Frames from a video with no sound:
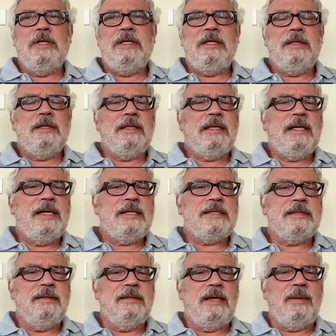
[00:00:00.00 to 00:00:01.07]
political class
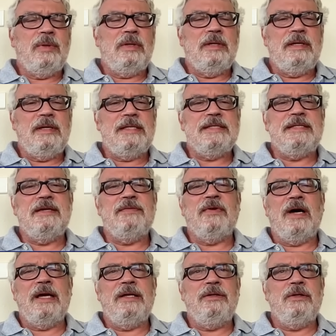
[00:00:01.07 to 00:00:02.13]
in Lebanon is
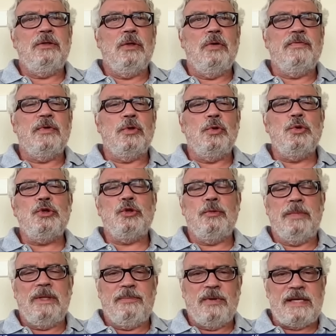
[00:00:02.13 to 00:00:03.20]
divided over who should
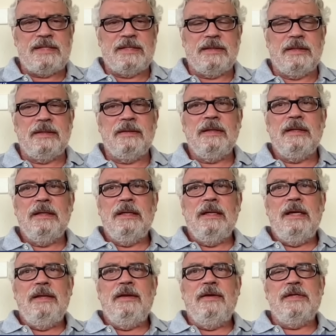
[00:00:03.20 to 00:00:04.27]
be president.
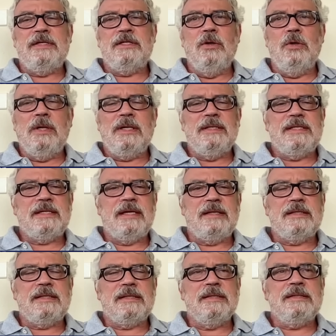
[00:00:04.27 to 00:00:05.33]
There is no
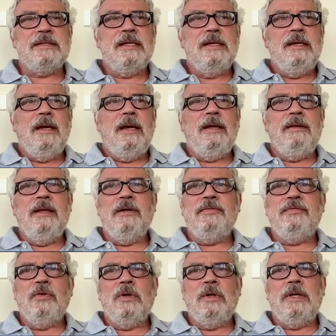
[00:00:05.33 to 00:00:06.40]
consensus. And
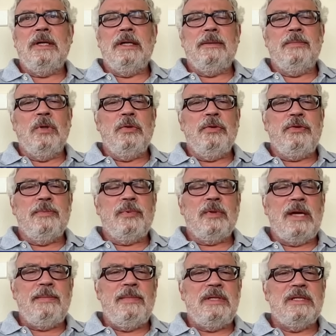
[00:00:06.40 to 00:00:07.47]
therefore, both the
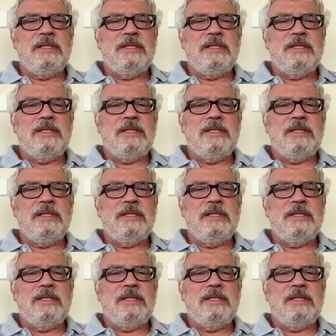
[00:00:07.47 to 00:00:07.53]
prime